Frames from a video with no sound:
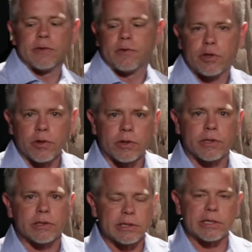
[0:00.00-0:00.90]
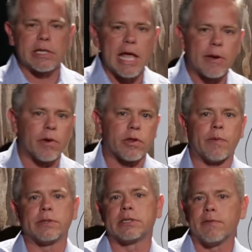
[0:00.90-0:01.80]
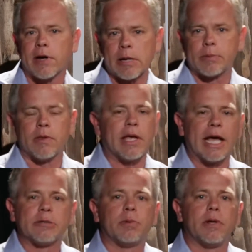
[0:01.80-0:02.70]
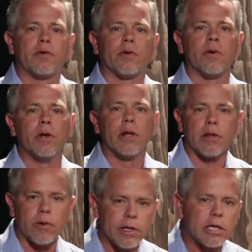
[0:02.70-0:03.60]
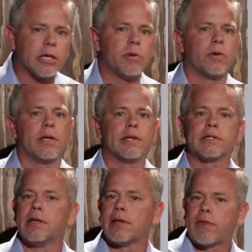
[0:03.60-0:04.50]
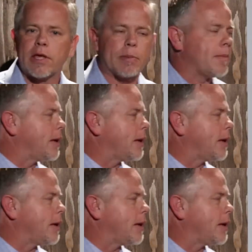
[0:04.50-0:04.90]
of churches. This is language that was developed in the exponential learning communities that I think might